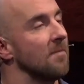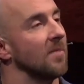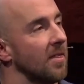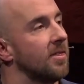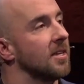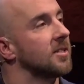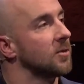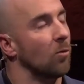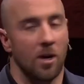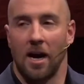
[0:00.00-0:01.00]
that this
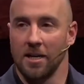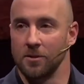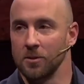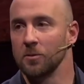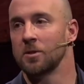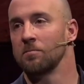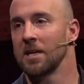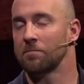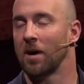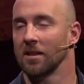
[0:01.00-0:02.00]
is what I do to
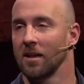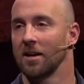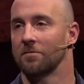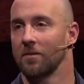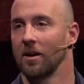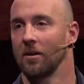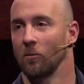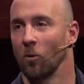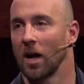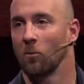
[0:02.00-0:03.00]
make my life
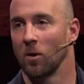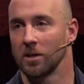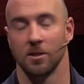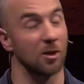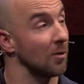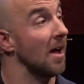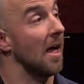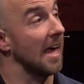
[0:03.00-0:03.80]
what I want it to do.